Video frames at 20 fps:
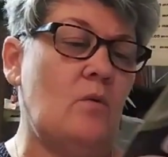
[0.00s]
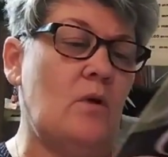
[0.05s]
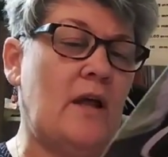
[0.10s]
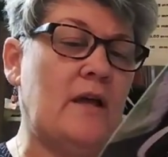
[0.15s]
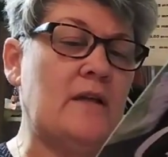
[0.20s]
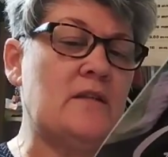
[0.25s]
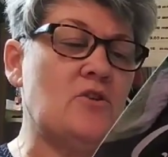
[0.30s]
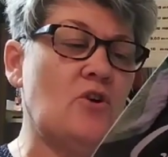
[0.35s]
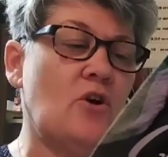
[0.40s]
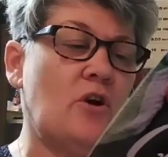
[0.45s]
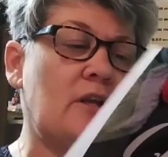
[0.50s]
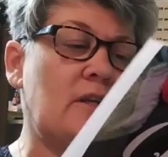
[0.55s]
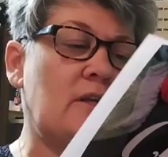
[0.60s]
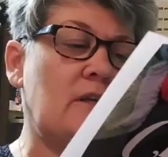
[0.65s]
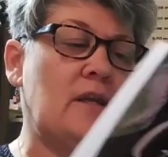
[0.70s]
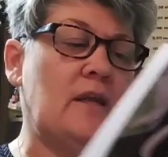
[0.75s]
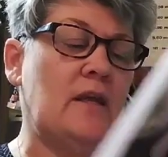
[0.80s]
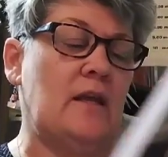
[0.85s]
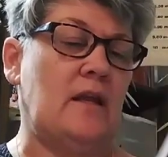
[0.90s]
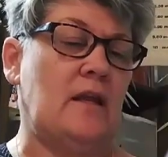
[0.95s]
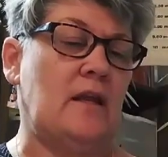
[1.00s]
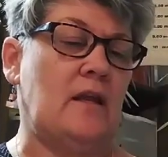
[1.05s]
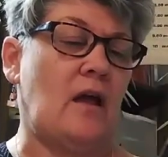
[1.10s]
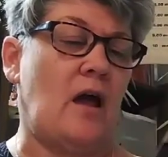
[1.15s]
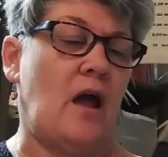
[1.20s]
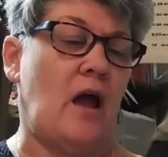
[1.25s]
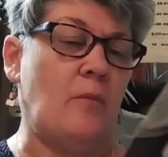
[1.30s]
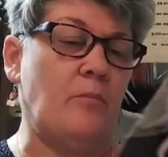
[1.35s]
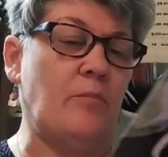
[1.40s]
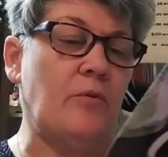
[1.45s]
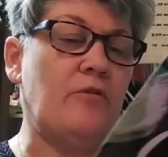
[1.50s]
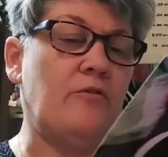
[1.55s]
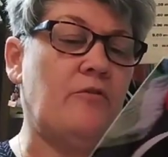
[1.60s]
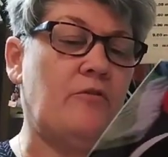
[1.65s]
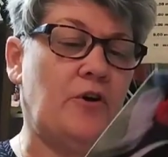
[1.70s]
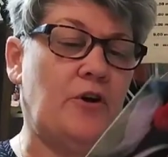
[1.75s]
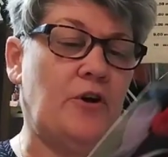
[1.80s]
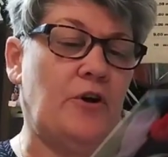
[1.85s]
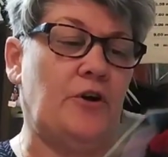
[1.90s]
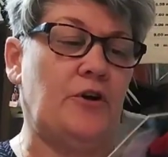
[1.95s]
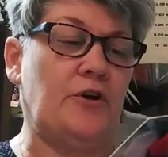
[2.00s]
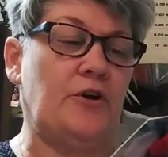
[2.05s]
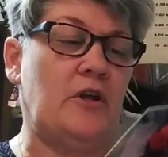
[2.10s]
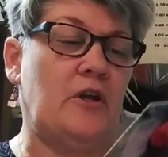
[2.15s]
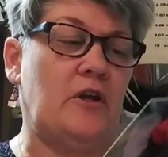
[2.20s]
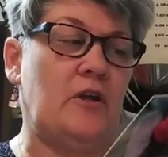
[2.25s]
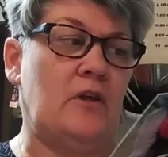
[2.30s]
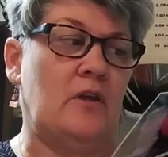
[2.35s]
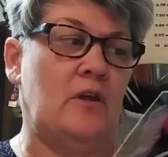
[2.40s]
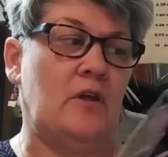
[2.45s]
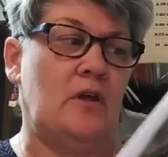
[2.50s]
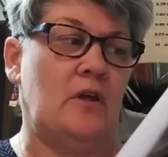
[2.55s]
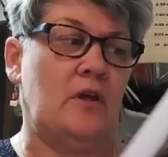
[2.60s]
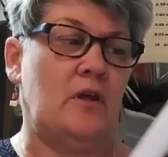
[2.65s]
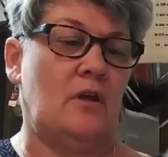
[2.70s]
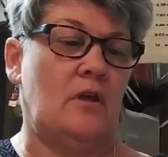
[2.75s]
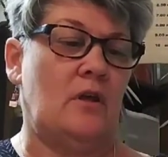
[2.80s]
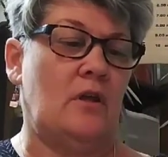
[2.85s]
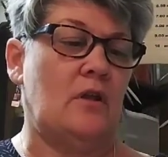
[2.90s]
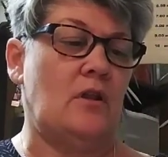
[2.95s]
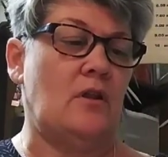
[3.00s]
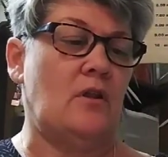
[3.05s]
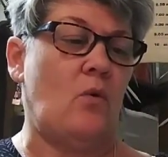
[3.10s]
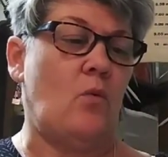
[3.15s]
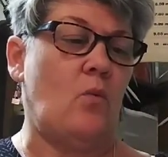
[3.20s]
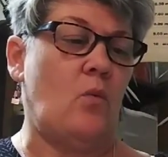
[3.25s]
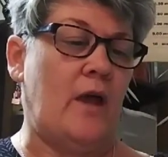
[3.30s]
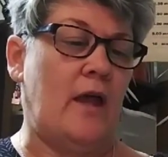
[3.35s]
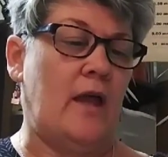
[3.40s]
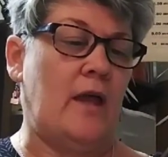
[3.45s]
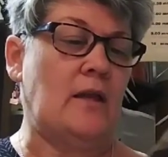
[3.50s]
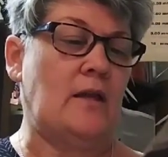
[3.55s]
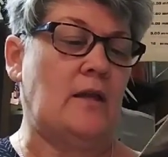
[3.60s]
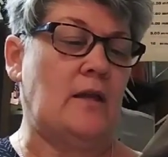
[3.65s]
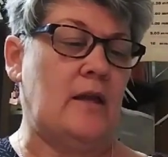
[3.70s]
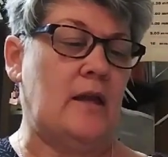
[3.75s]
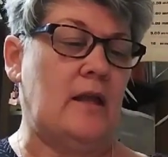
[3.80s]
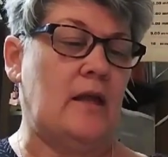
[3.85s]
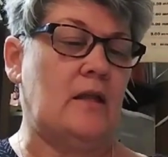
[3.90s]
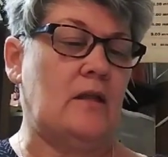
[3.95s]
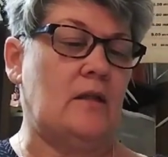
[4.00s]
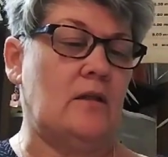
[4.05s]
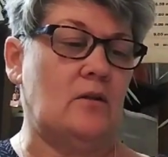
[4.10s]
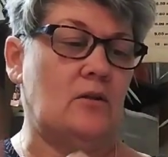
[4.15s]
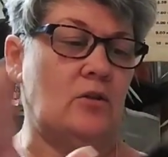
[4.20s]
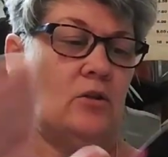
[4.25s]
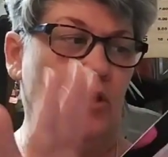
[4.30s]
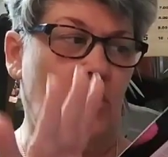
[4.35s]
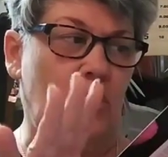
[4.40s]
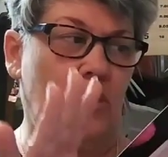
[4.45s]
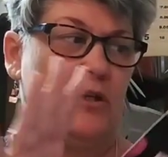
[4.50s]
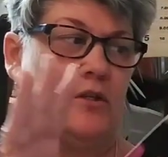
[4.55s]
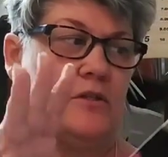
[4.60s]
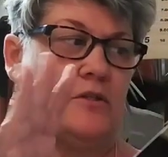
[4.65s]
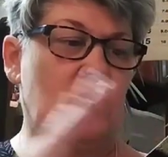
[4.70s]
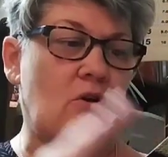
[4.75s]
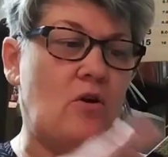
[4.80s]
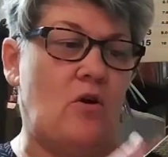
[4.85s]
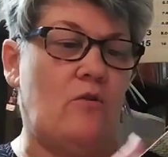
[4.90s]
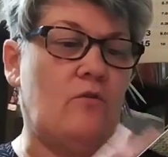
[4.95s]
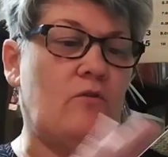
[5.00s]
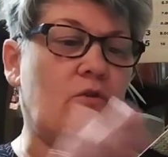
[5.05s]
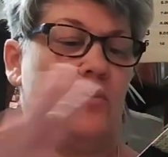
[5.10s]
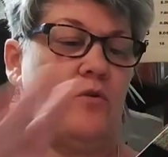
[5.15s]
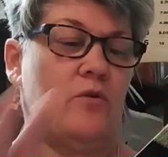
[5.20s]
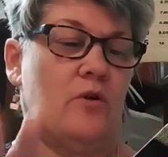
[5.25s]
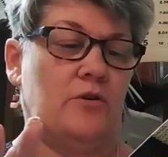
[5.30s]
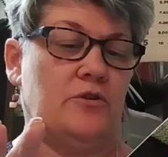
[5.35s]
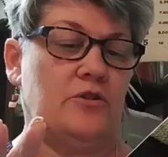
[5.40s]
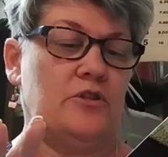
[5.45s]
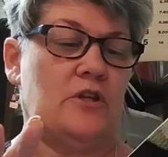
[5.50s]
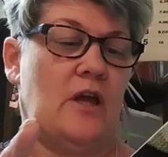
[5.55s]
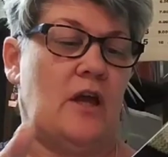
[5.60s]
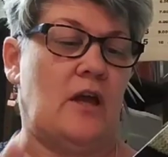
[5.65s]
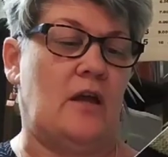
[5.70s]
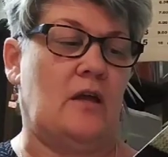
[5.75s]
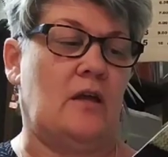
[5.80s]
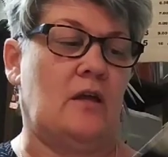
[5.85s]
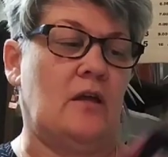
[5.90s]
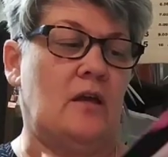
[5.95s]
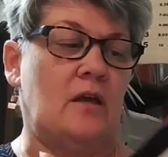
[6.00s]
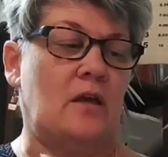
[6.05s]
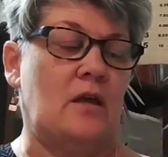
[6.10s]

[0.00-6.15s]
When I started knitting, I preferred the way knit looks over crochet.